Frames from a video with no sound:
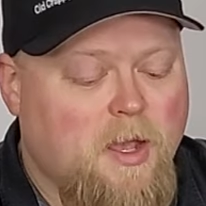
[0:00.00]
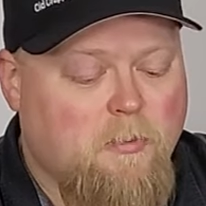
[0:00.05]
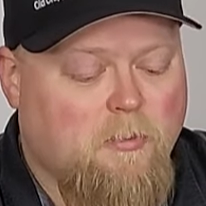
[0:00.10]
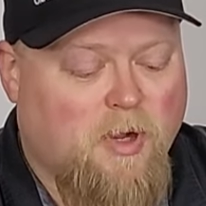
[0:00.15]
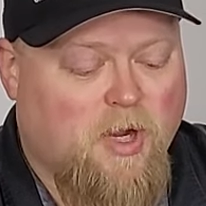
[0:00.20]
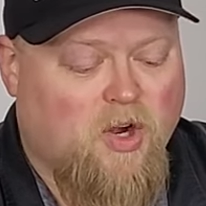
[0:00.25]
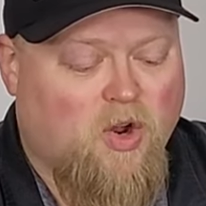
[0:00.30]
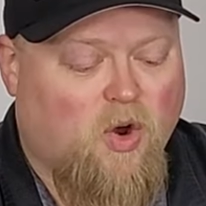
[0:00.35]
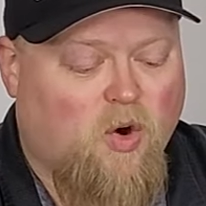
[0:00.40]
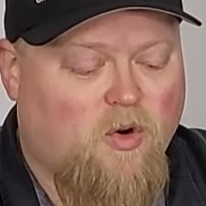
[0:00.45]

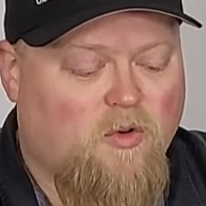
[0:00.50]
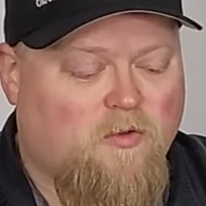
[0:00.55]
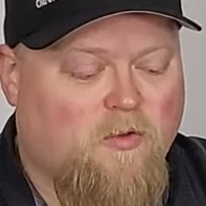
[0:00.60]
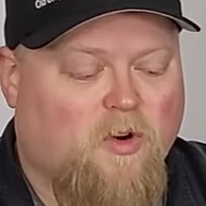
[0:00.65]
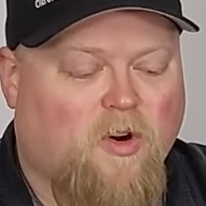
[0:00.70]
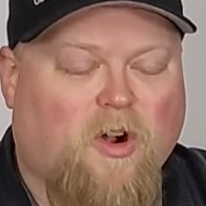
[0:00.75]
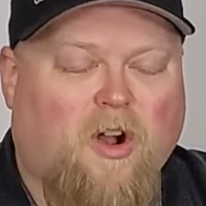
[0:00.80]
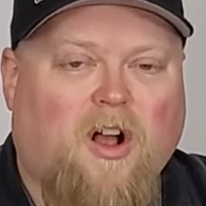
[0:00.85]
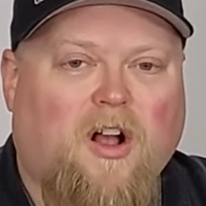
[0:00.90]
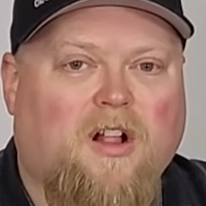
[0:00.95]
But
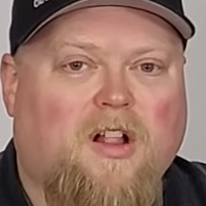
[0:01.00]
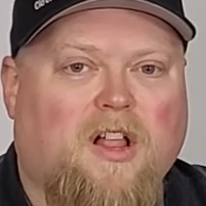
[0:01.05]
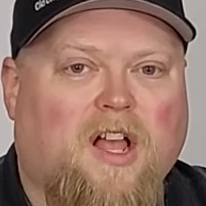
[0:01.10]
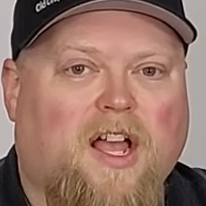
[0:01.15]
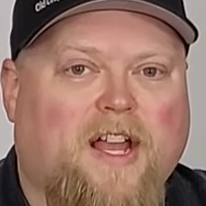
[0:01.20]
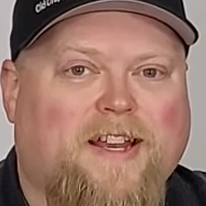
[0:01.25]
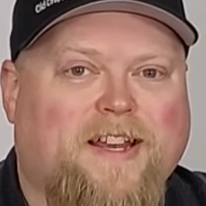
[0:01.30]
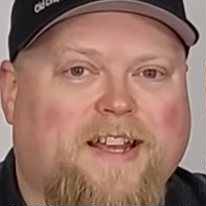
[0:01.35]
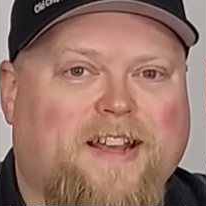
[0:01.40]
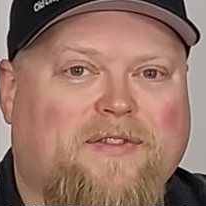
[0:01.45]
overall,
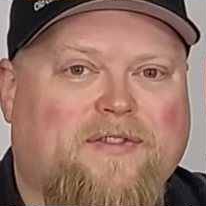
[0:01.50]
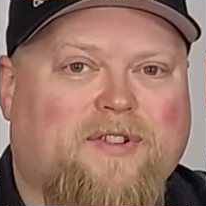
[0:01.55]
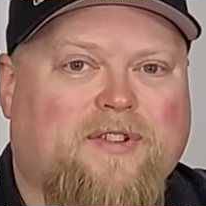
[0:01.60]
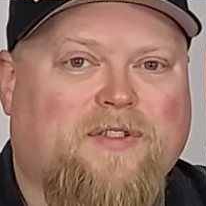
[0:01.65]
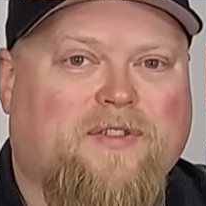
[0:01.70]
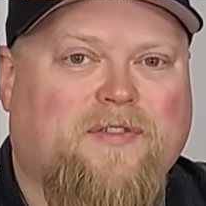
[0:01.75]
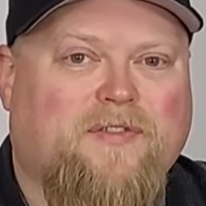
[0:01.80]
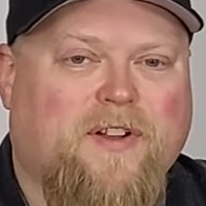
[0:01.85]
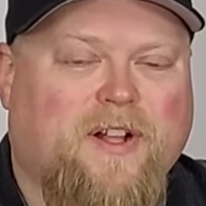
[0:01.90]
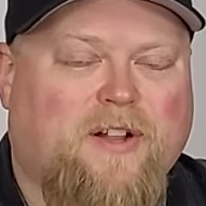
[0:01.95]
I never
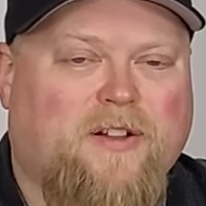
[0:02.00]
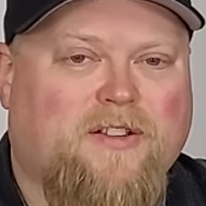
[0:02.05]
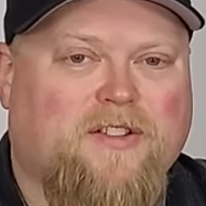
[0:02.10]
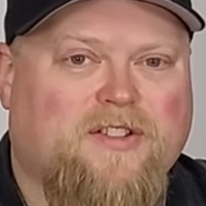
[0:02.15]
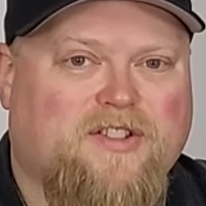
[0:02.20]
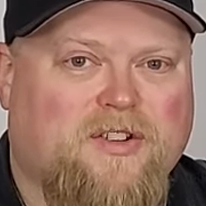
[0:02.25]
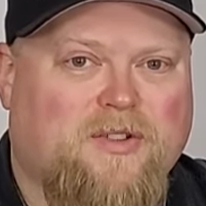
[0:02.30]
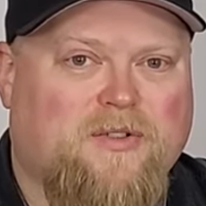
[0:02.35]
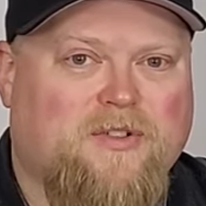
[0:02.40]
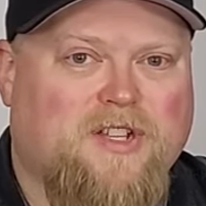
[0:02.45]
felt
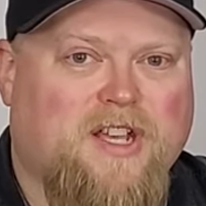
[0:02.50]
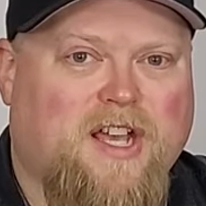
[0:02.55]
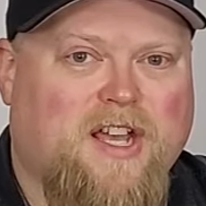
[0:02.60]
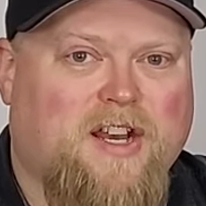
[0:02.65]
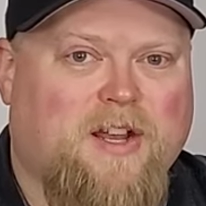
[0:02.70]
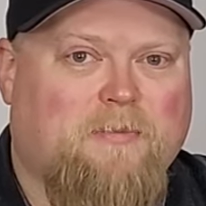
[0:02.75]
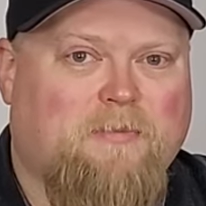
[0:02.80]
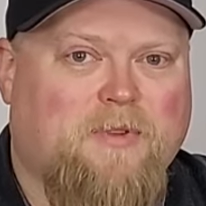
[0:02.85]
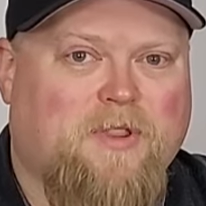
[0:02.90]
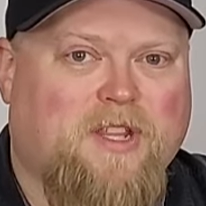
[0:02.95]
so tied
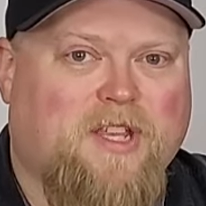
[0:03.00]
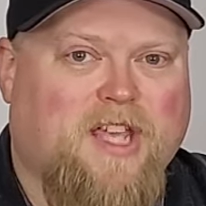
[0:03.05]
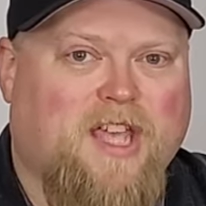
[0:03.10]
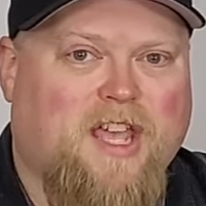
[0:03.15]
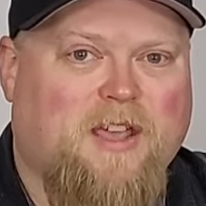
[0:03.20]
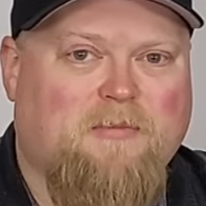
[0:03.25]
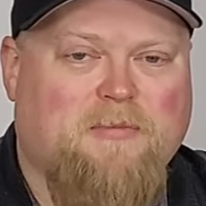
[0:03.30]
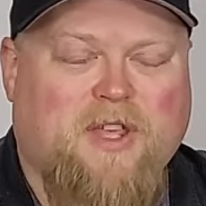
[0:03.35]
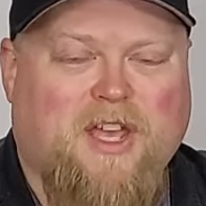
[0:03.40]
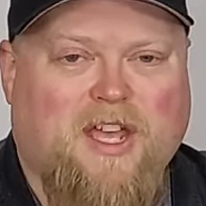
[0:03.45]
up in the
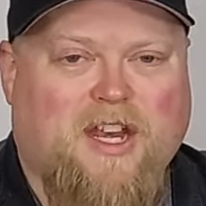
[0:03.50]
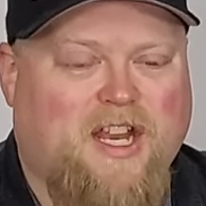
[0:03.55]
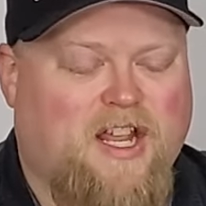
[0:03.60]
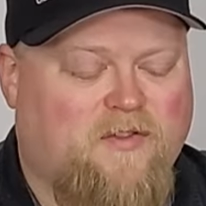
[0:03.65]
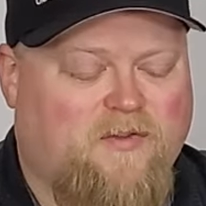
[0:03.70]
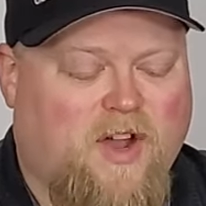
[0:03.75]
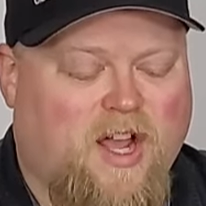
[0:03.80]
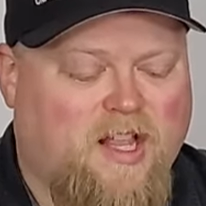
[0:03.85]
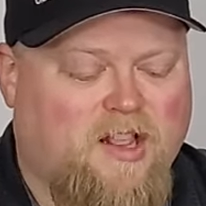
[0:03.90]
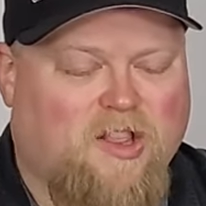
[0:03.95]
game that
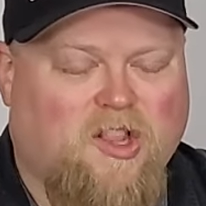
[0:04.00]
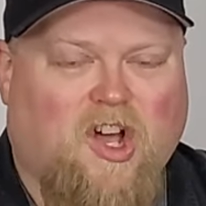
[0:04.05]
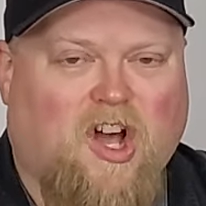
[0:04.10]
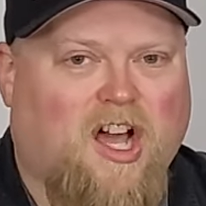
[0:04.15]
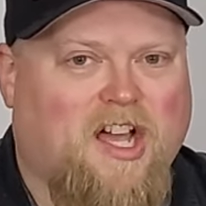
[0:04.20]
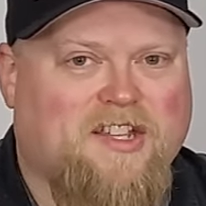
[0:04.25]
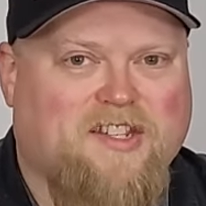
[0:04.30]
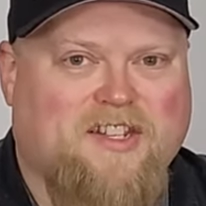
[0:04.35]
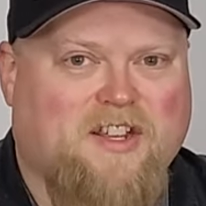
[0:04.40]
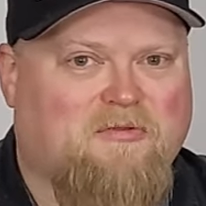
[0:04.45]
if I
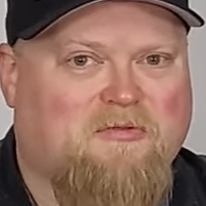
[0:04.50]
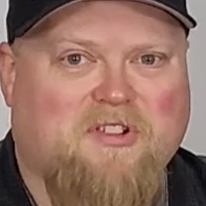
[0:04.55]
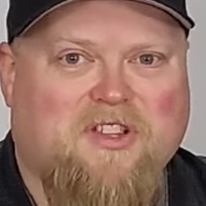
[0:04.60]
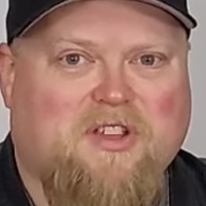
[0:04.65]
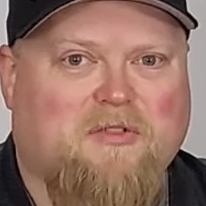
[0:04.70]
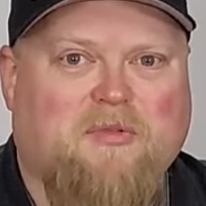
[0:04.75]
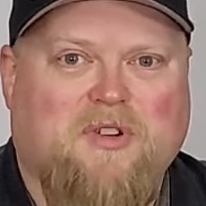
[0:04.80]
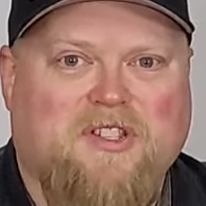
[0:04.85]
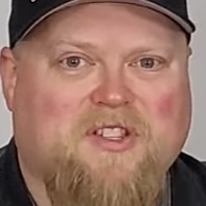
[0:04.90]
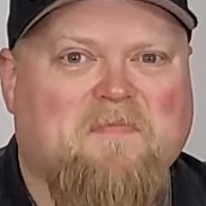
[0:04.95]
lost, I
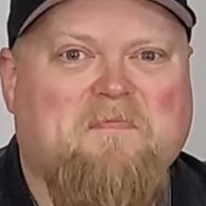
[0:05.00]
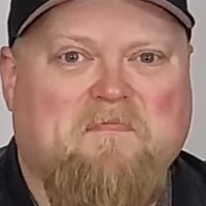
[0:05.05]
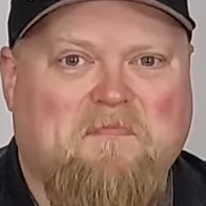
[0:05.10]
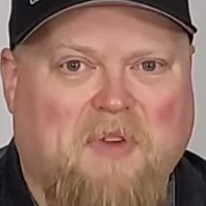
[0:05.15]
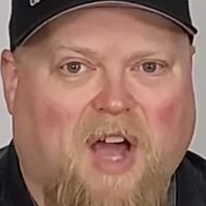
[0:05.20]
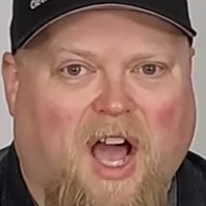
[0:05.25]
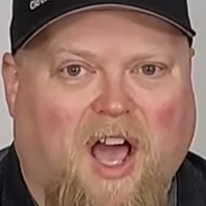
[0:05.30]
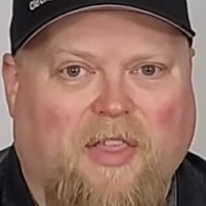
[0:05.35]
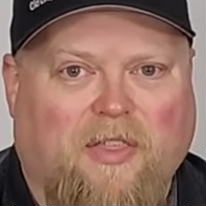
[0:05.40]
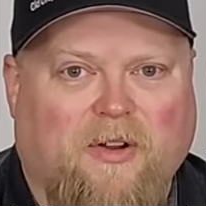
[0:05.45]
really wasn't
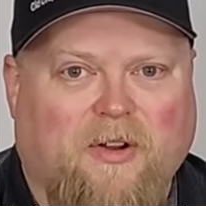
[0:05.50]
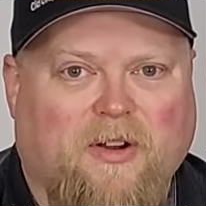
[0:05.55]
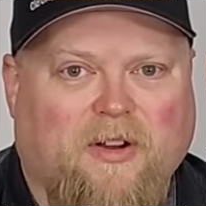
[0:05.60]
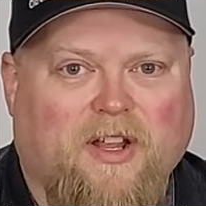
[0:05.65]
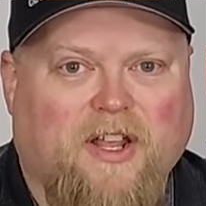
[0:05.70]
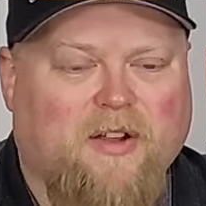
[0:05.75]
bothered.